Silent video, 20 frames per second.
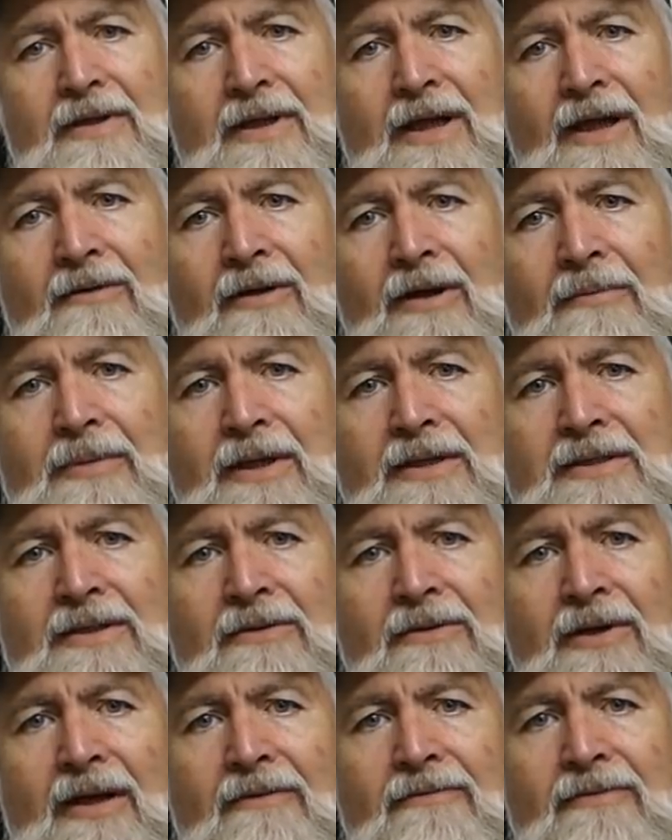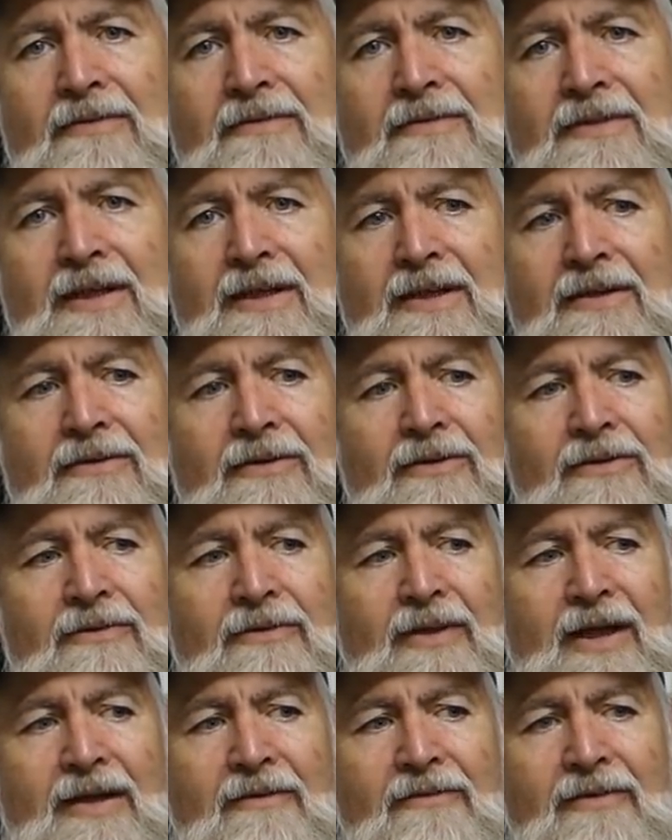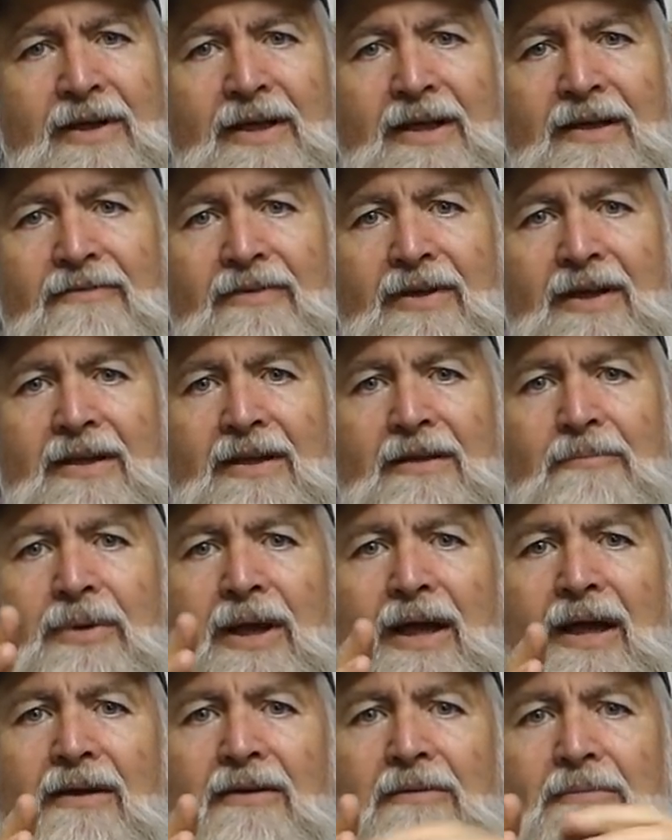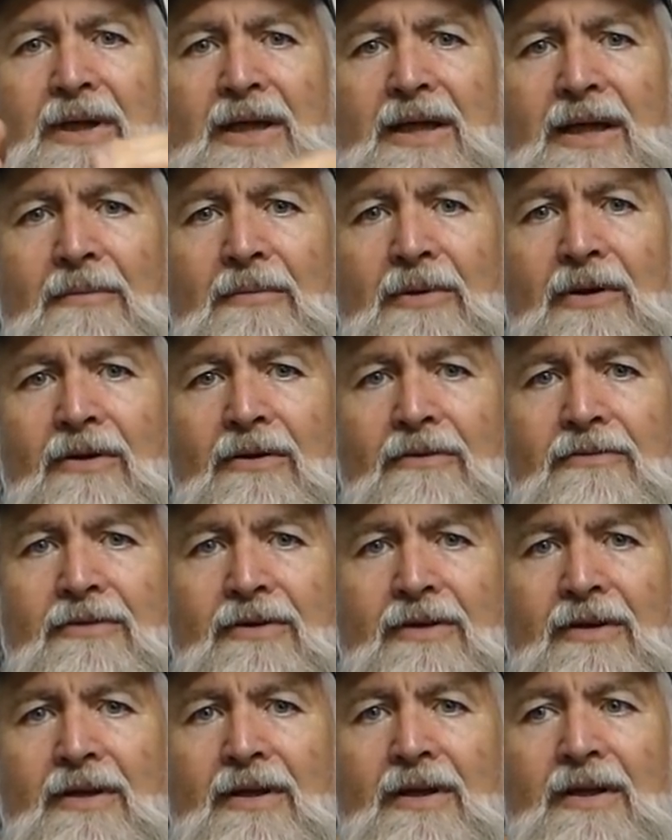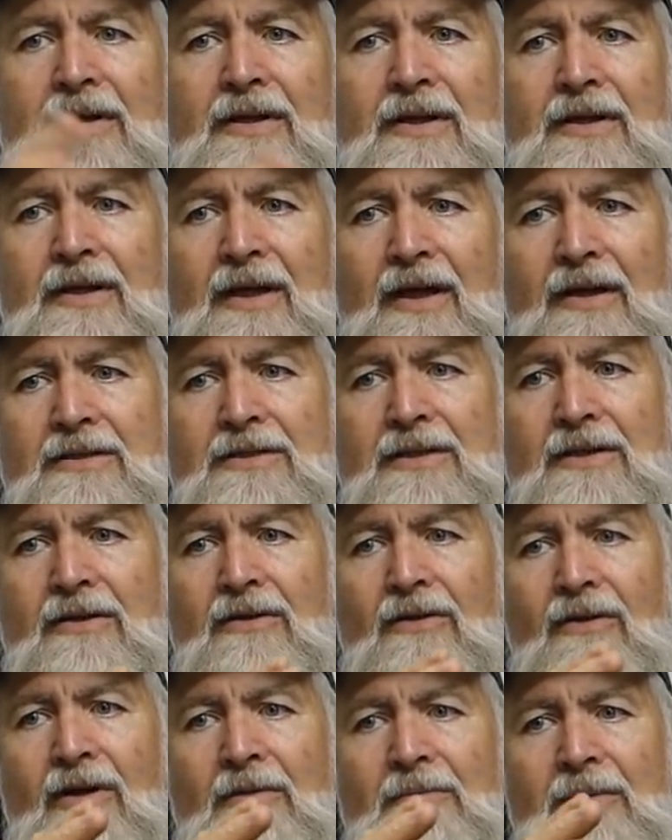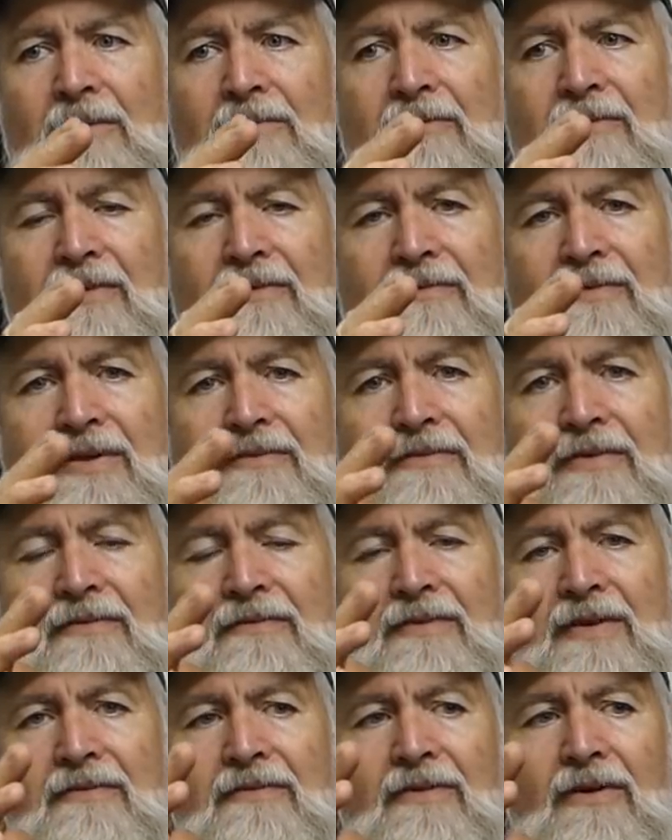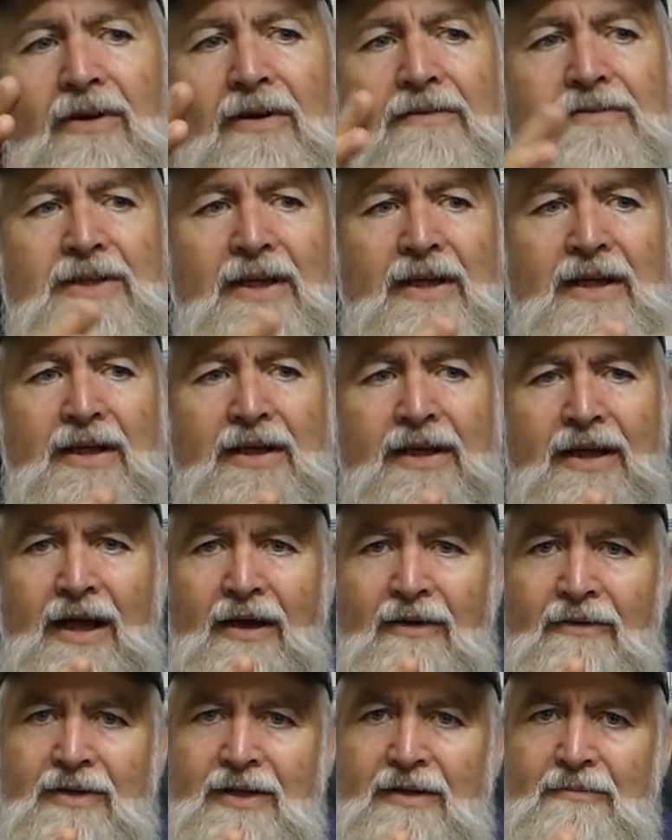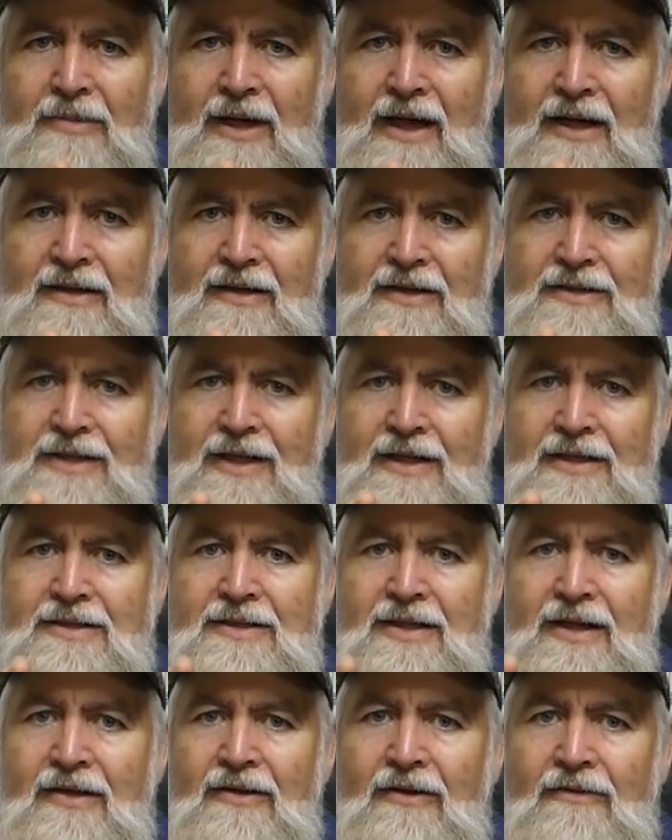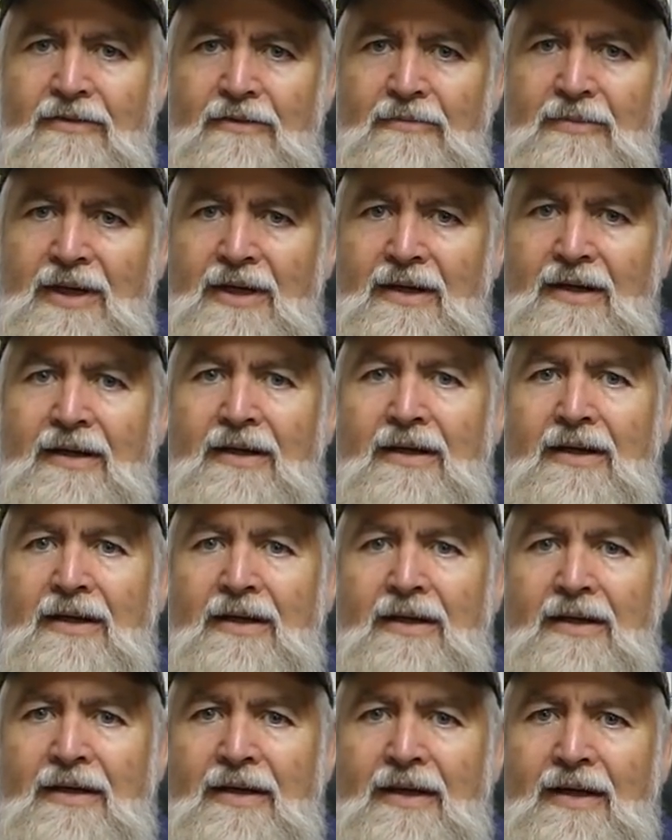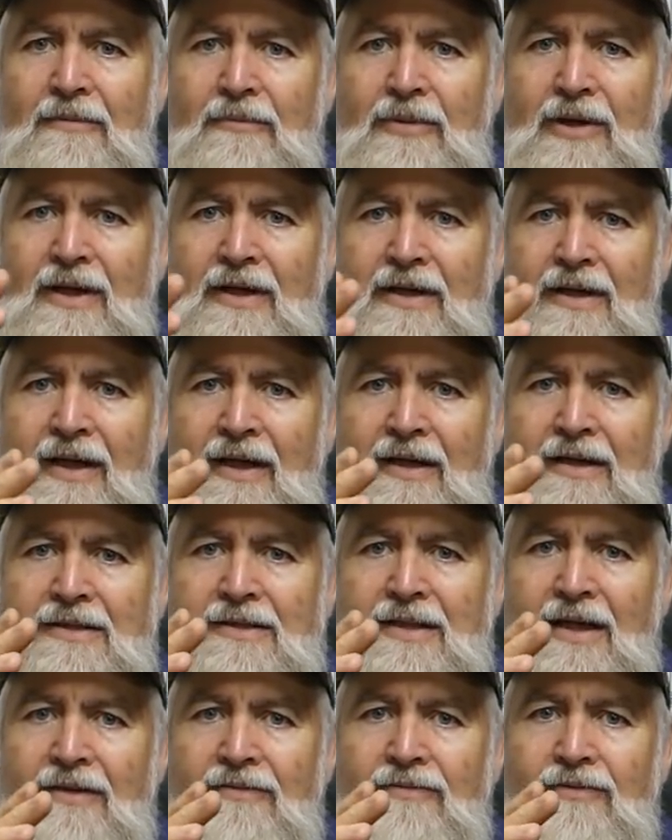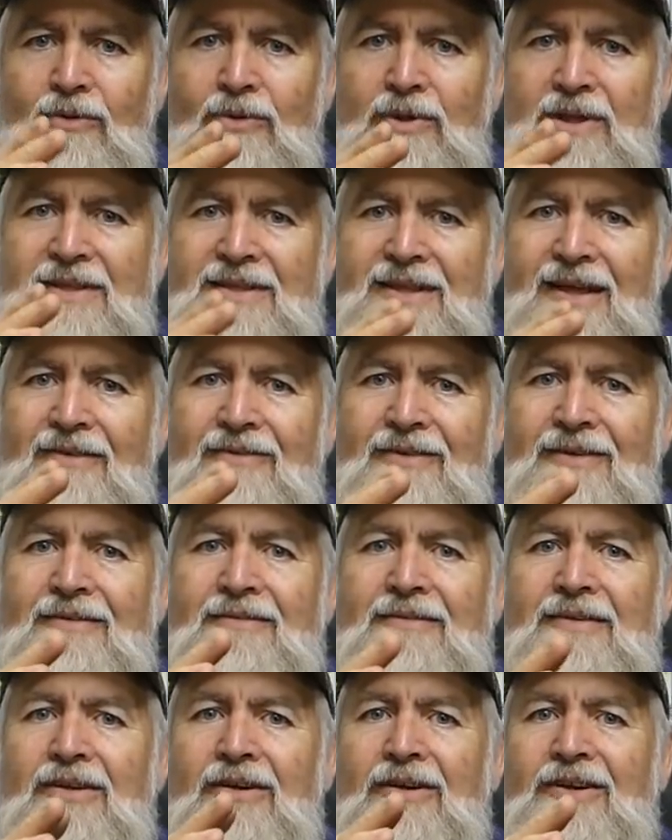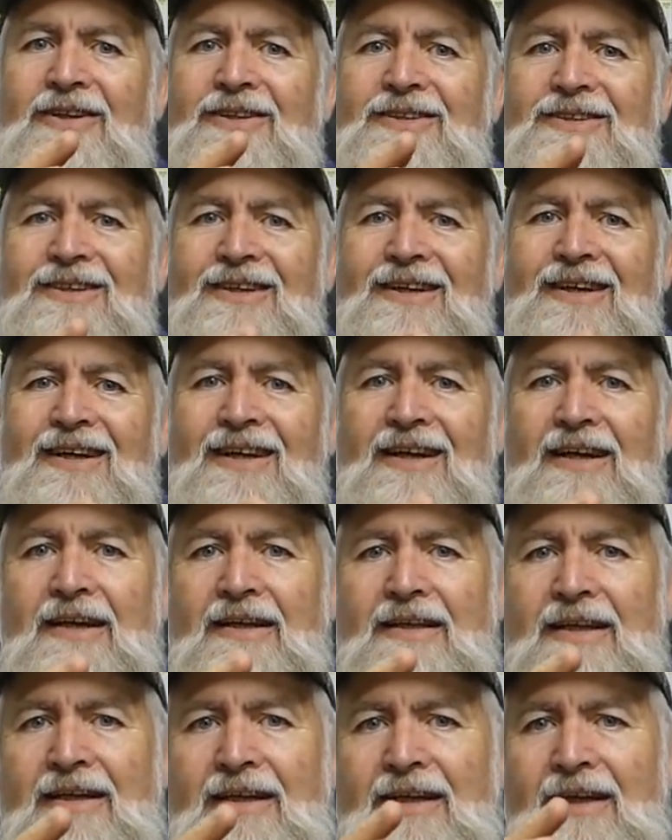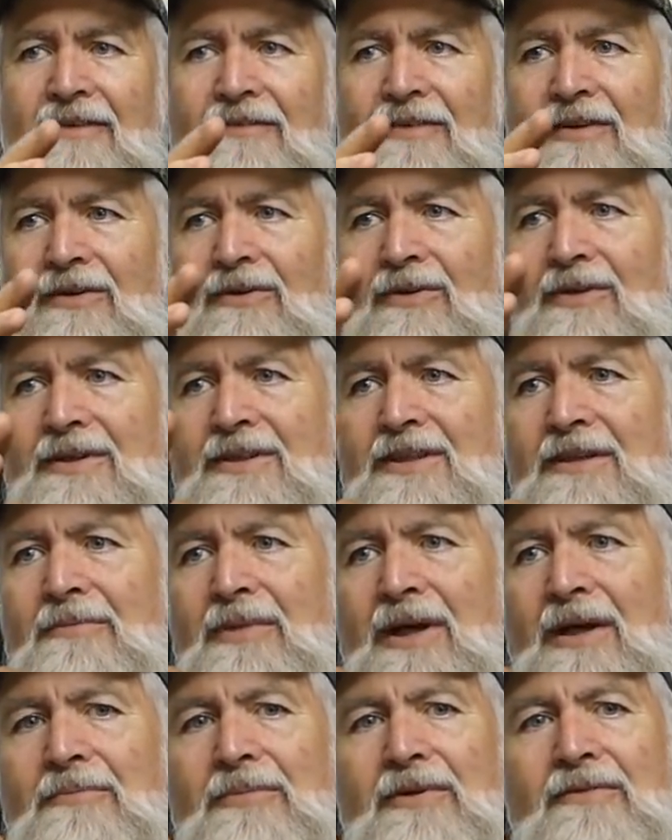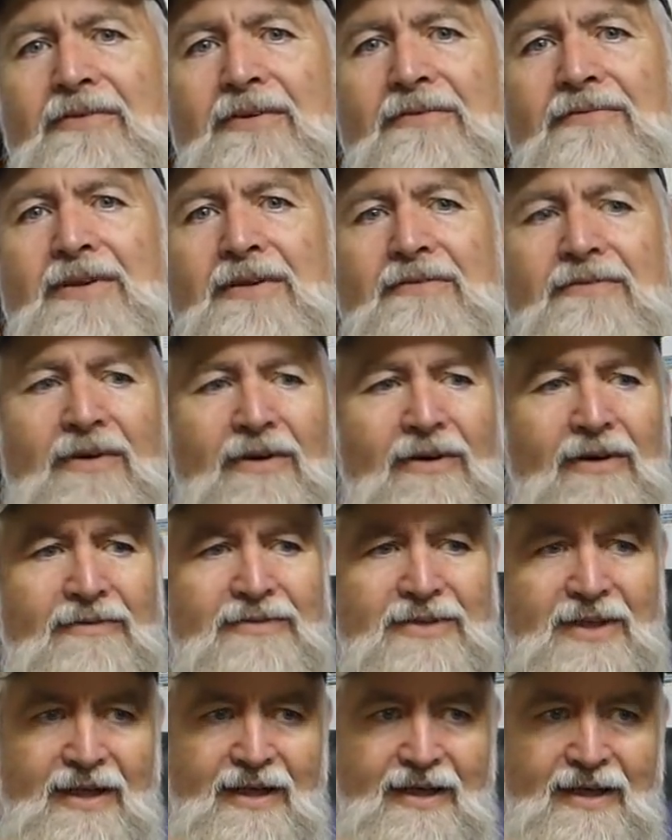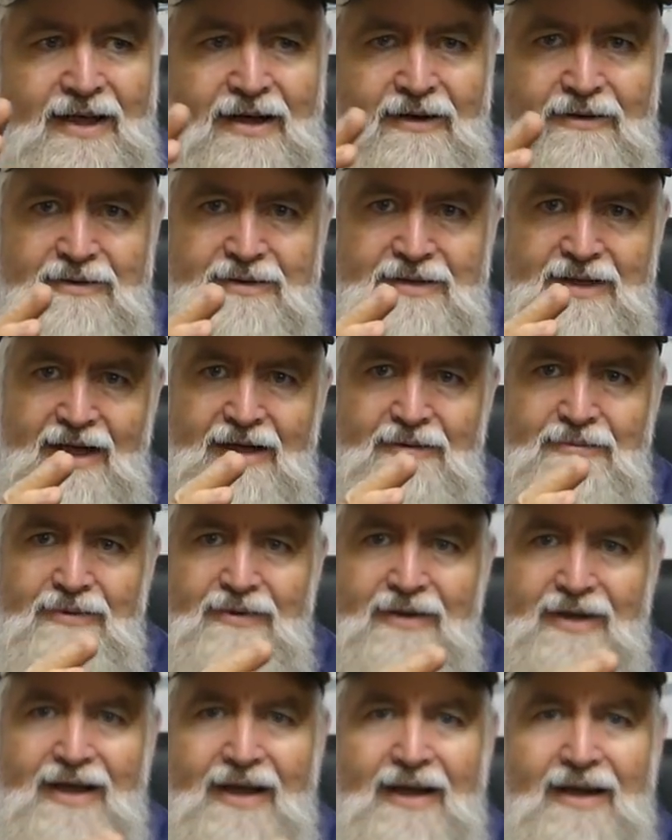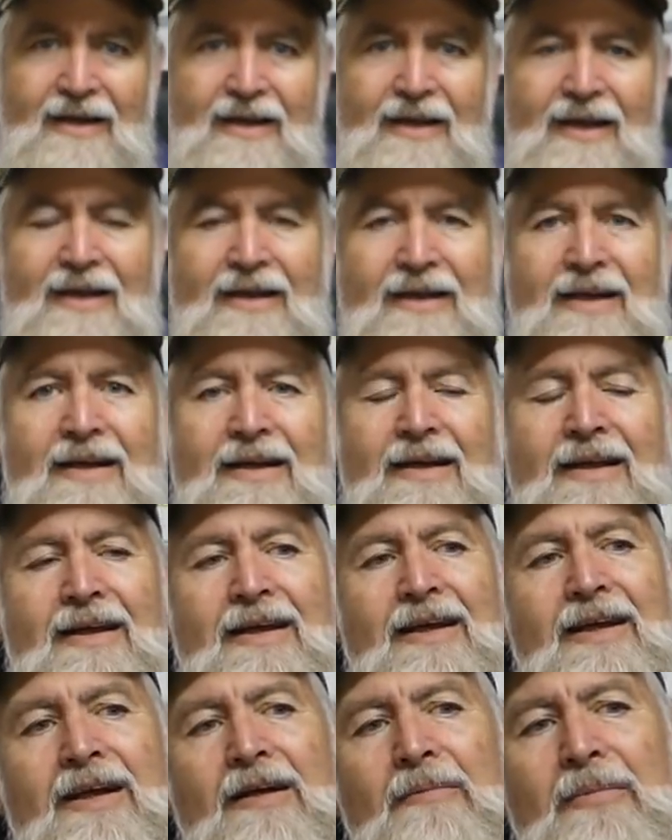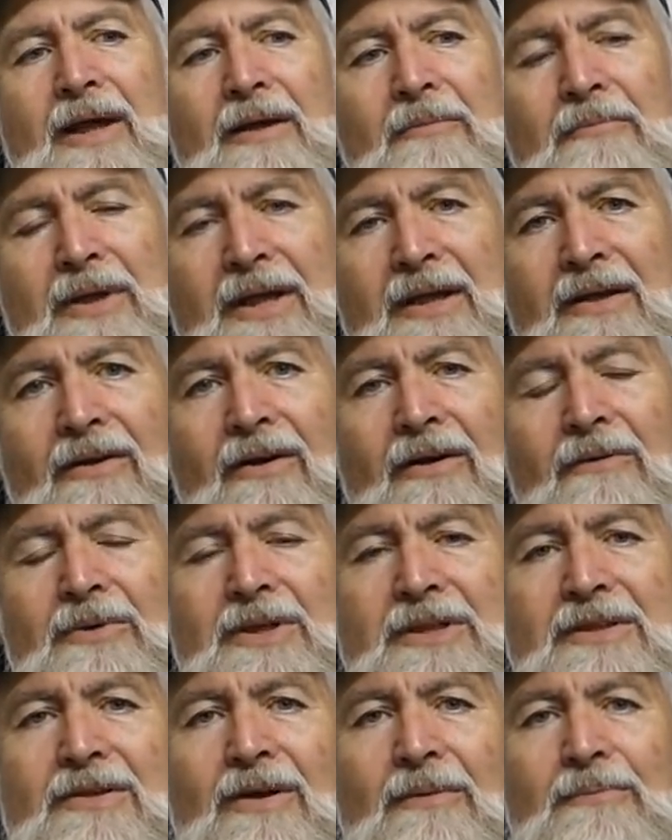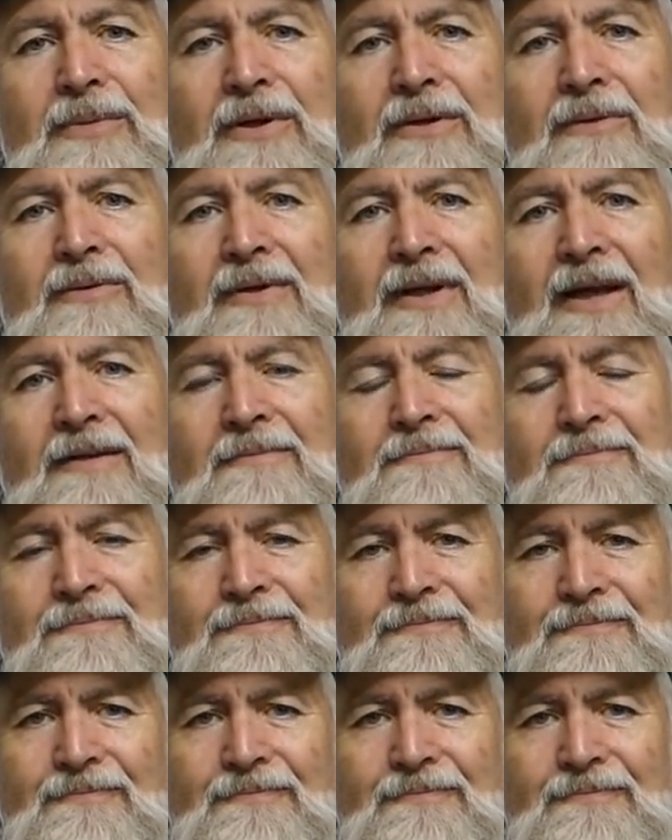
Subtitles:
go up as you were having dinner or that of an evening and the power would be coming off, you'd notice it climb up 50, 55, so you'd go and you'd back the gen set off a bit and bring it down to say 47 hertz, and then you'd have a look and she'd be up to 55, so you go and taper it down again. Then about midnight we'd stop doing that,